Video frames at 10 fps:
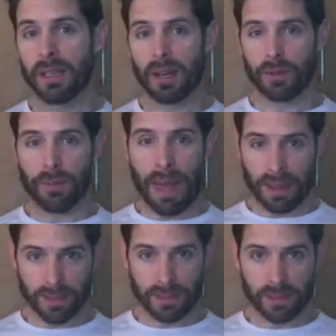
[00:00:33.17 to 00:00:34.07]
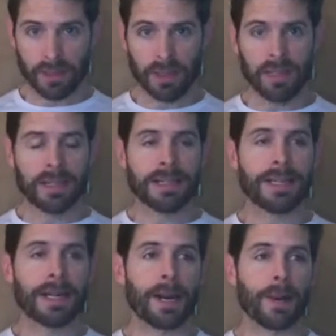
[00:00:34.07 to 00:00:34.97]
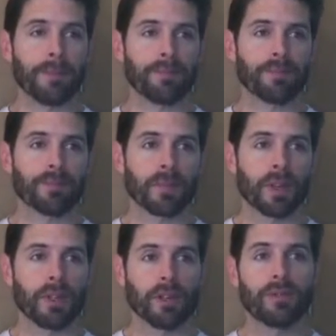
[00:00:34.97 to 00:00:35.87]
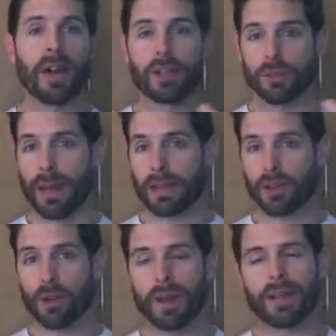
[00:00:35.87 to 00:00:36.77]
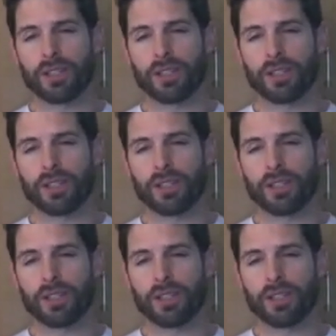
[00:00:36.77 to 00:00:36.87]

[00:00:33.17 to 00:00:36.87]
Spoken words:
of your max. Um, you find your max heart rate.